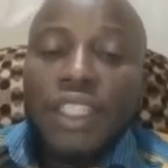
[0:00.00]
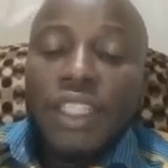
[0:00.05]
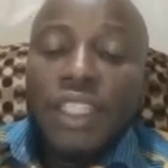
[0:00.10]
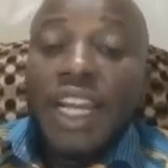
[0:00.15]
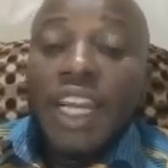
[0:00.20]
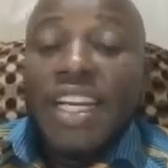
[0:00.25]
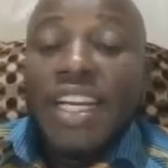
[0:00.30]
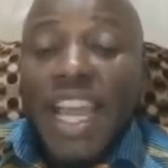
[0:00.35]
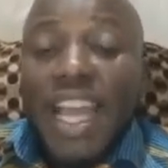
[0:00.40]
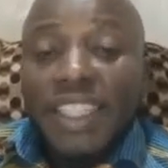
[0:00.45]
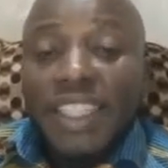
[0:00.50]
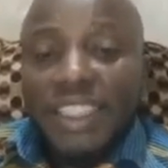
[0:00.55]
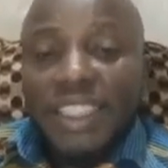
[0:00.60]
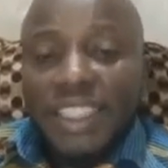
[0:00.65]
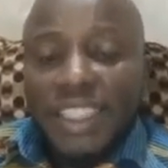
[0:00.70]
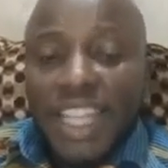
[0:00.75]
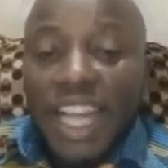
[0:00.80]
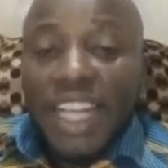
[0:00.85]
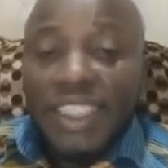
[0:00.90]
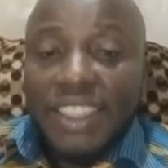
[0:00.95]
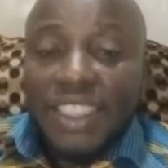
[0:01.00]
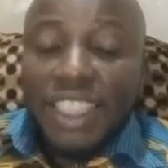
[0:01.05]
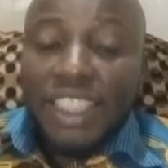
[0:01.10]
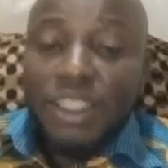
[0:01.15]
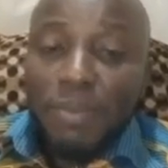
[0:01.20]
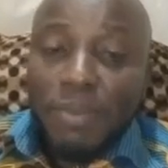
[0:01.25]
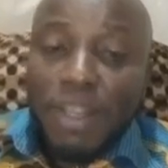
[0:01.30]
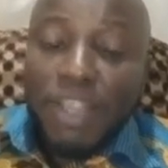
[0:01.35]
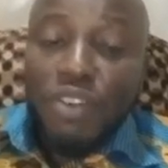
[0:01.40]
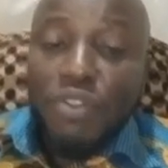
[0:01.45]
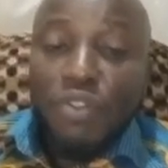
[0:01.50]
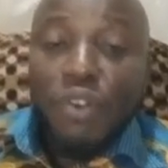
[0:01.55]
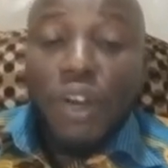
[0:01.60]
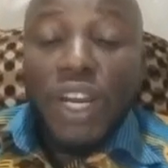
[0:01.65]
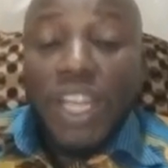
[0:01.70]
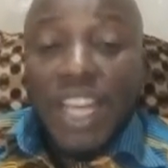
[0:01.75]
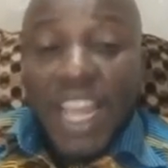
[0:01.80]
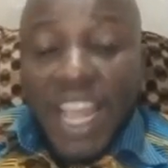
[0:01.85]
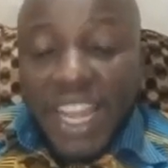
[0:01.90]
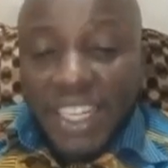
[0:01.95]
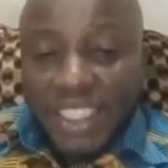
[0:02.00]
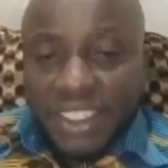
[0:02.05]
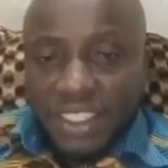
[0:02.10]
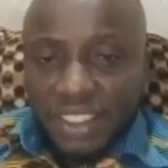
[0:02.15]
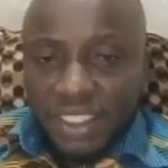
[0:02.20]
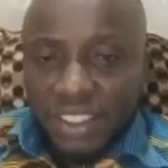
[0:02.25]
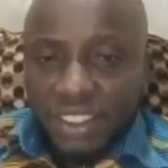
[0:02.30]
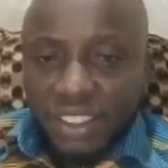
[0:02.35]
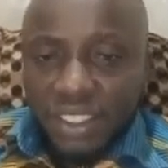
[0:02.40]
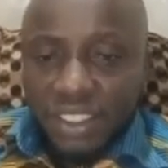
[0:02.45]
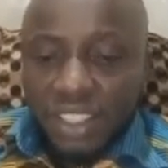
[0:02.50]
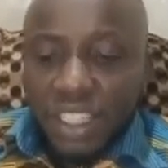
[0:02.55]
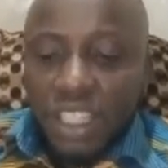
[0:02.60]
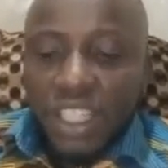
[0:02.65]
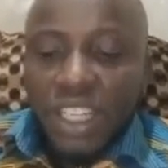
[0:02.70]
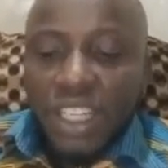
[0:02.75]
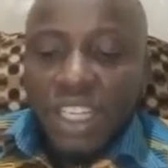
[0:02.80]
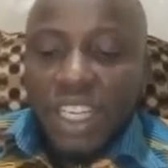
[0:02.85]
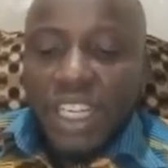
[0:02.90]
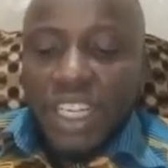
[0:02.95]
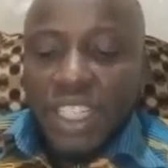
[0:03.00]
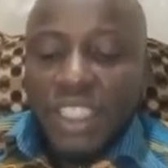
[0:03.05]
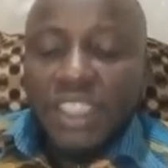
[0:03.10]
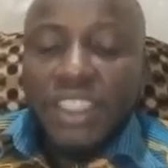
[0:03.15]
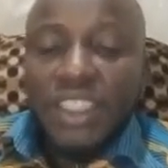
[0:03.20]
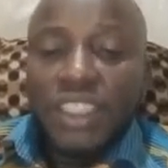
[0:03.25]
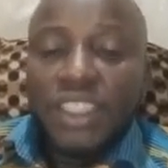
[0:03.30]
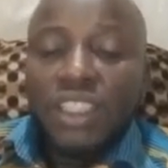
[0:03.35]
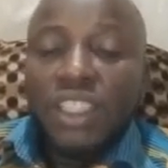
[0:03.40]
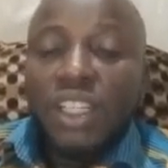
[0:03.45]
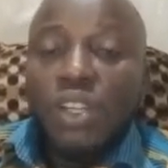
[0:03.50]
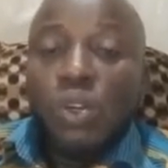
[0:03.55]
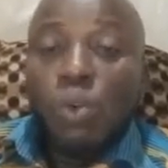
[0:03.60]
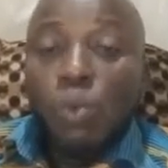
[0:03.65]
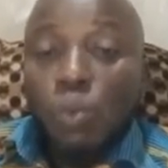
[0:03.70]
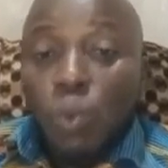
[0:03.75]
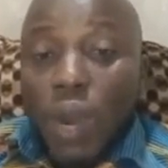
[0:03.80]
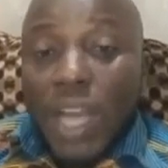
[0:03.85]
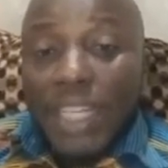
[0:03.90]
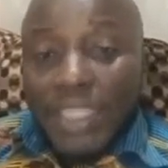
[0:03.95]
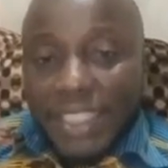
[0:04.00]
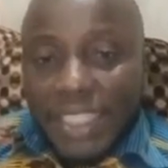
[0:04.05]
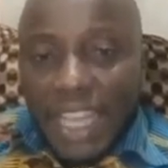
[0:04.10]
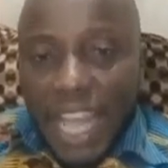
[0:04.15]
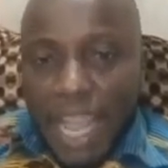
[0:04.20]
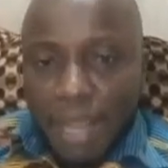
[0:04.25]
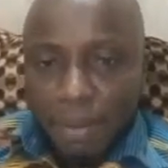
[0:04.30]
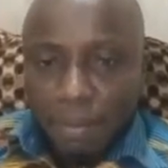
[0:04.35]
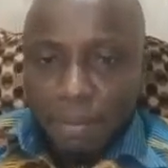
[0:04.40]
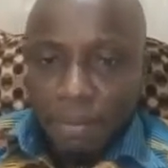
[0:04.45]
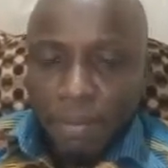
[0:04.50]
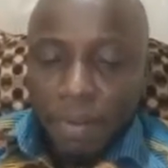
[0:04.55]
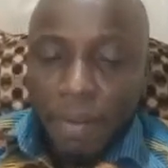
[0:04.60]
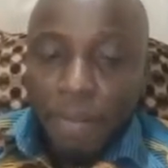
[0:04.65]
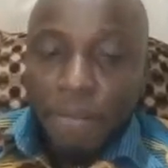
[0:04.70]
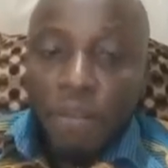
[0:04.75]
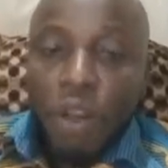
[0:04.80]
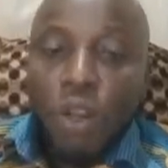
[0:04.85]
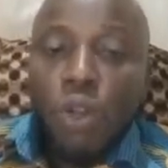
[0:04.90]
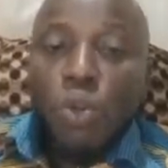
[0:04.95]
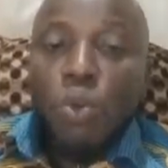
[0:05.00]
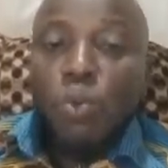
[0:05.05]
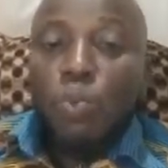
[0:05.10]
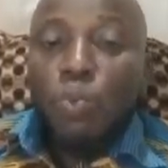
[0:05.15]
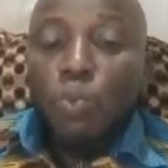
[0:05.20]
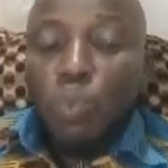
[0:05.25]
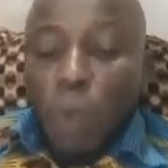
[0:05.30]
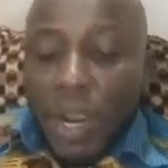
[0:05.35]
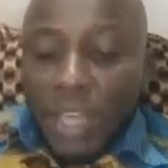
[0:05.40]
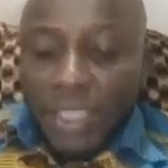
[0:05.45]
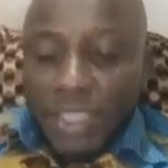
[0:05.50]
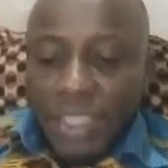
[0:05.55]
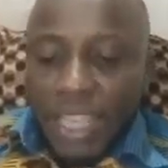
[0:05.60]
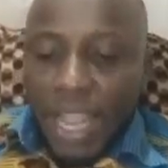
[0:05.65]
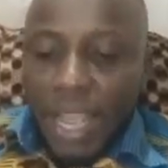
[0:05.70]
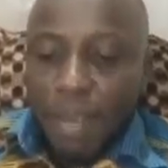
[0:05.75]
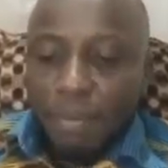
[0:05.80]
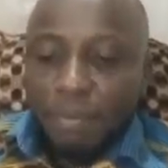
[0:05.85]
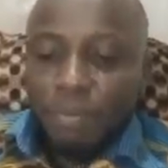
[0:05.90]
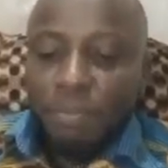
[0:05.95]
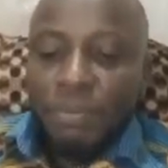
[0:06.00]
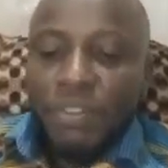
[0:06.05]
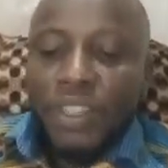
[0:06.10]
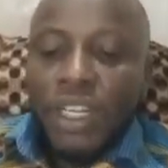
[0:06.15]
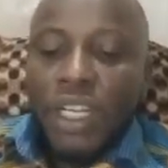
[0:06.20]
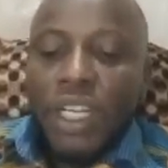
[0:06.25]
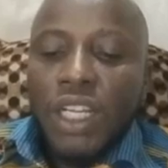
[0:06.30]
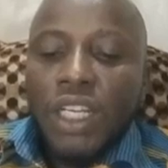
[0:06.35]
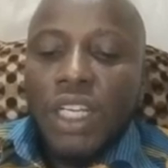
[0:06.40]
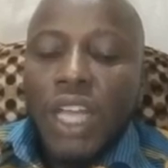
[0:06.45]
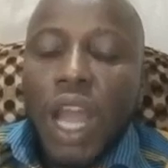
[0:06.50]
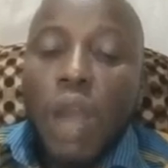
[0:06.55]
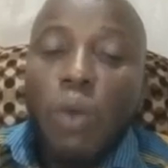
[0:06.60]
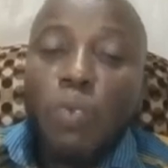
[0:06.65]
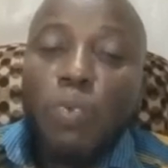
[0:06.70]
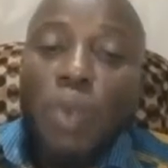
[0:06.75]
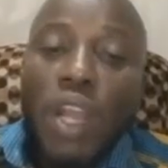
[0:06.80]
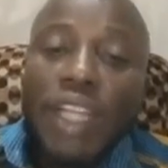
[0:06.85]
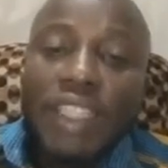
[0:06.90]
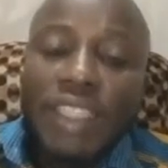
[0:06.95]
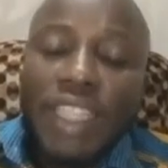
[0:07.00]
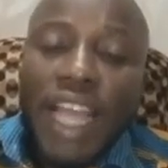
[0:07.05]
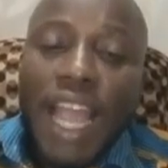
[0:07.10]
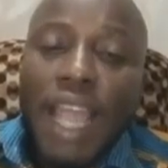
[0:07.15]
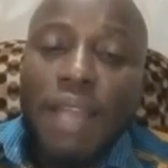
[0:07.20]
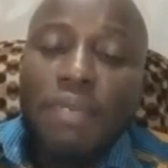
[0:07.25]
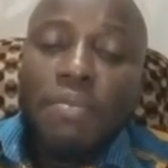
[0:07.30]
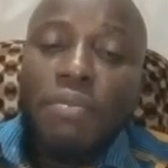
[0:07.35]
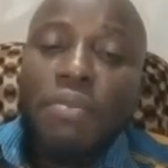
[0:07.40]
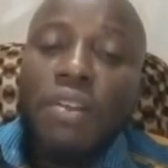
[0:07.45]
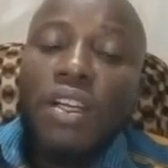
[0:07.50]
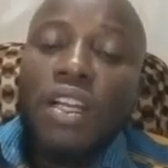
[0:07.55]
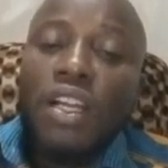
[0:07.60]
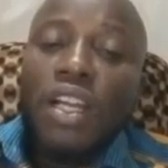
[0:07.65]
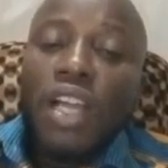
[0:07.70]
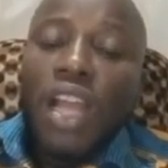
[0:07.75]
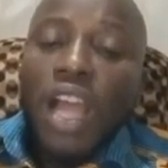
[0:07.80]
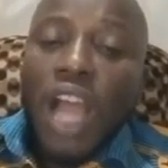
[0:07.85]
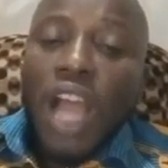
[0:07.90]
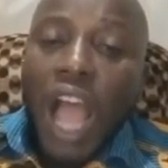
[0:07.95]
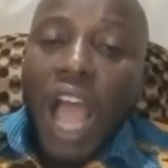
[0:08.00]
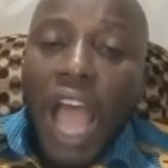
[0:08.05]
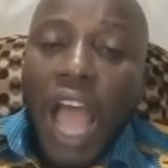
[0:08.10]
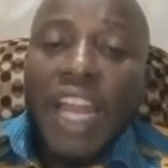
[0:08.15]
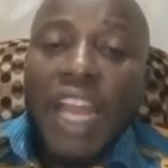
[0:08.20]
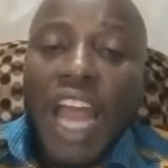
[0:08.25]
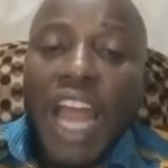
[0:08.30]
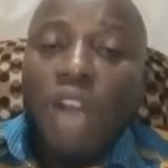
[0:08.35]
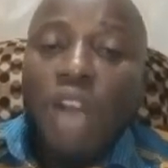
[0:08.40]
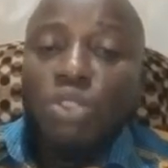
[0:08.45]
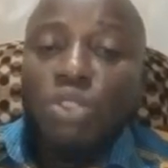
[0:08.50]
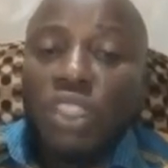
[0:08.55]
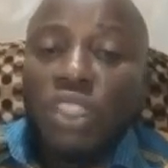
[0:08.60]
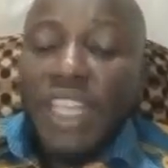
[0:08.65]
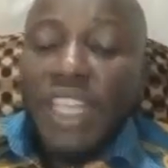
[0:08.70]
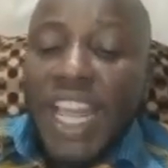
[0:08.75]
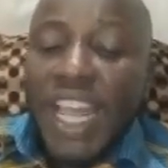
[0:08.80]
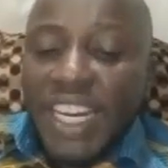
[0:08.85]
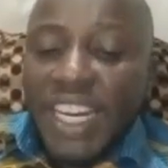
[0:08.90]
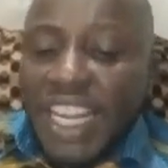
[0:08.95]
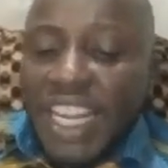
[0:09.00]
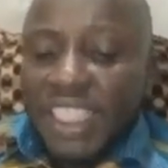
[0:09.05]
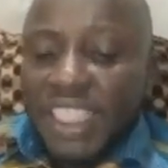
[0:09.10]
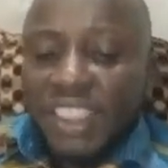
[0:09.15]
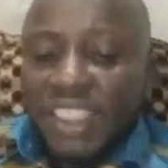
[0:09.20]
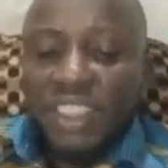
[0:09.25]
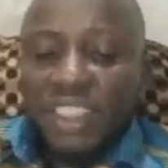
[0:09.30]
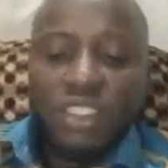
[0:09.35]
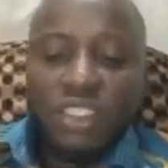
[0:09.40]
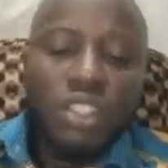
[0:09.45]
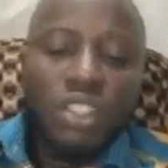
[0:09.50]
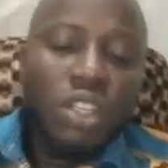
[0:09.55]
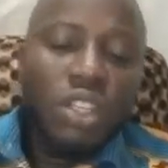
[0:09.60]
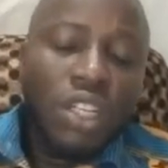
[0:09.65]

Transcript: The next assessment for learning is wait time. Wait time. Now, wait time allows learners